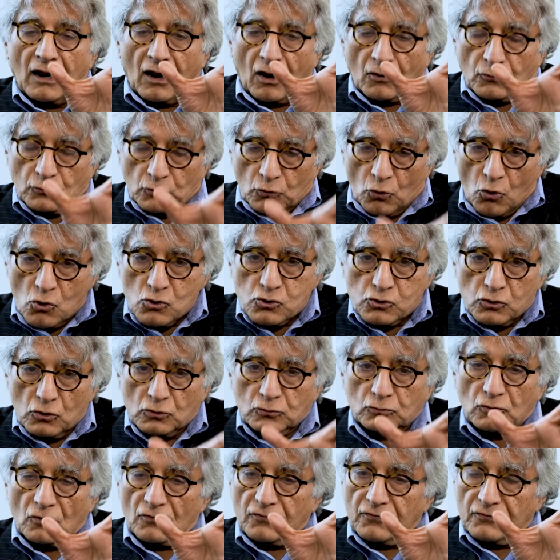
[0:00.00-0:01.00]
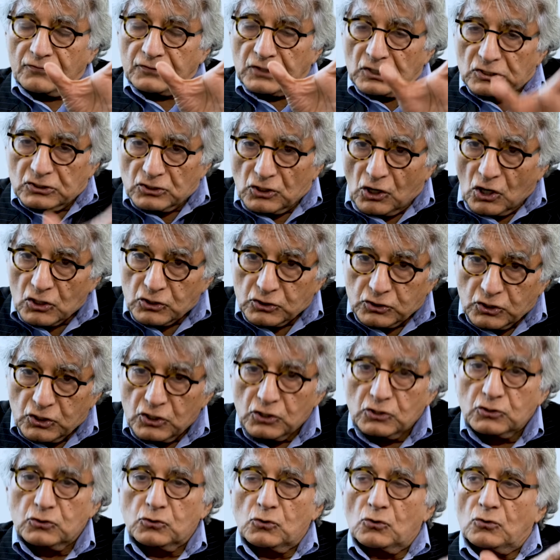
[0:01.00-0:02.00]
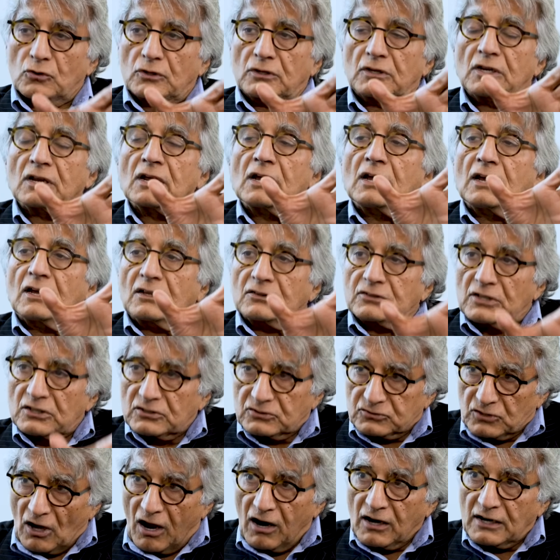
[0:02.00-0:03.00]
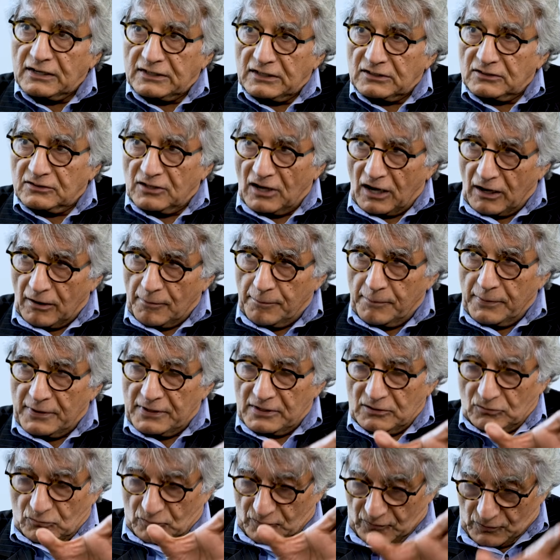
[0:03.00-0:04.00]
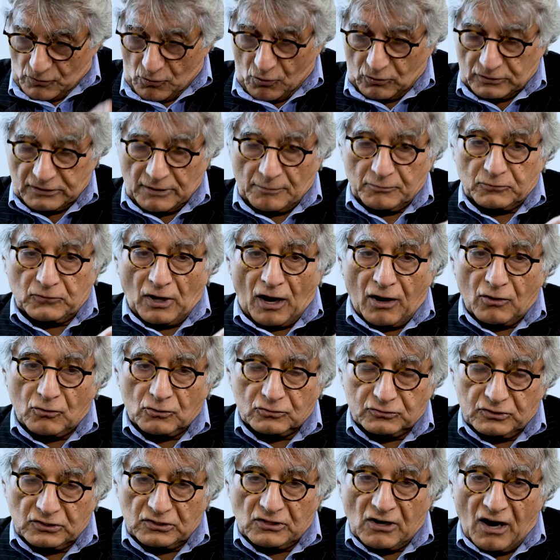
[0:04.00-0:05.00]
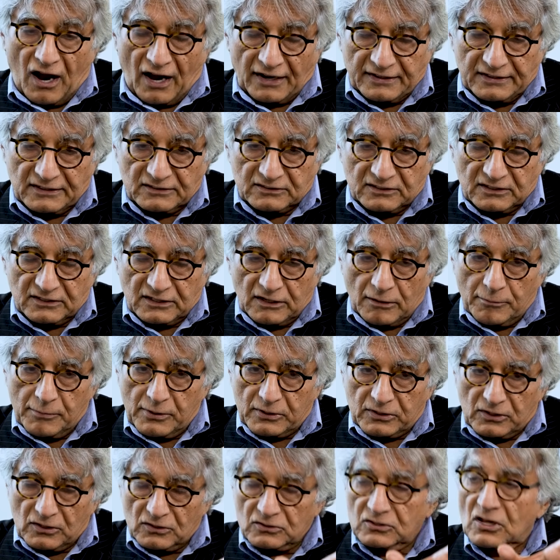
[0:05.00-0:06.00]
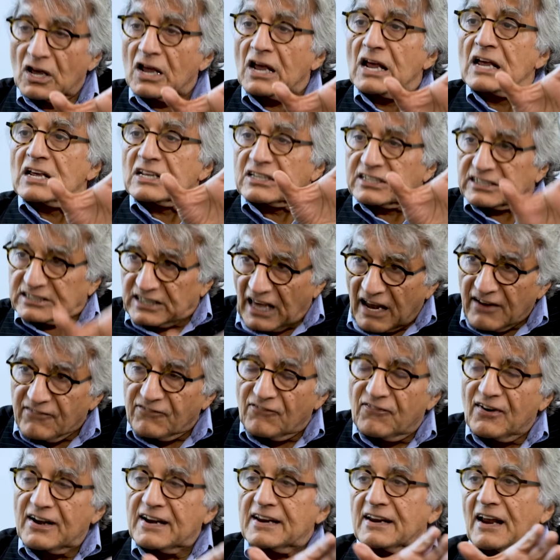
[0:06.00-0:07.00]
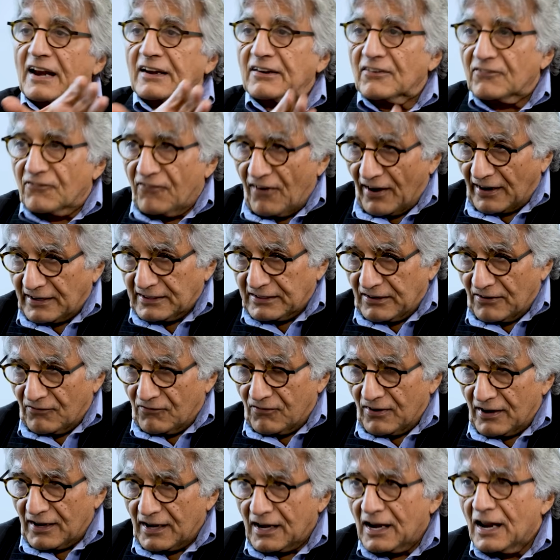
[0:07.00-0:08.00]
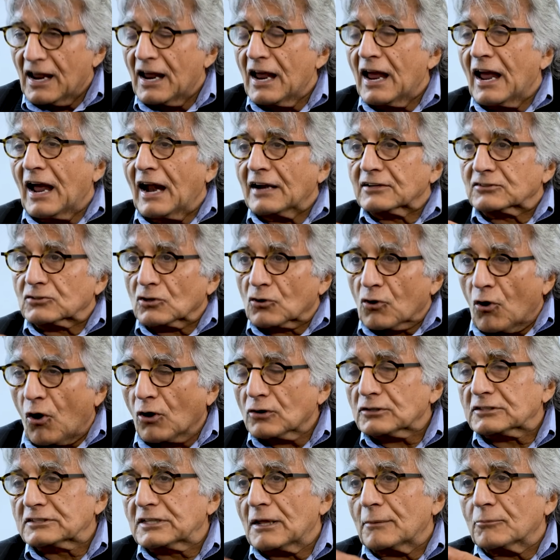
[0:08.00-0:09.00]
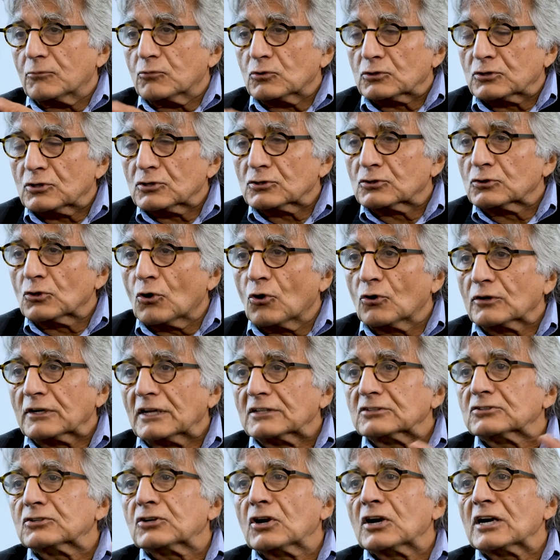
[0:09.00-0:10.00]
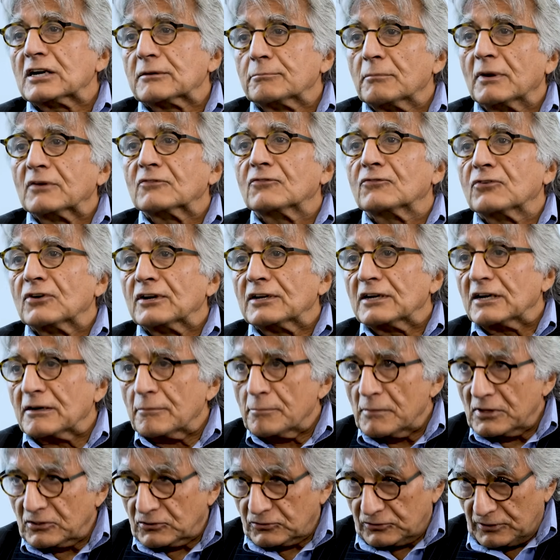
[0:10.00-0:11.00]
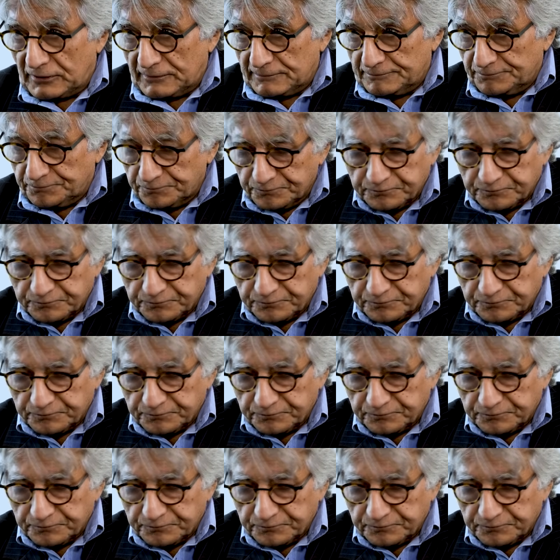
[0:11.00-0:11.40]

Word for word: uh, notions of discontinuing these targeted therapies, we call them tyrosine kinase inhibitors, safely and effectively. And it's a concept which is known as treatment free remission.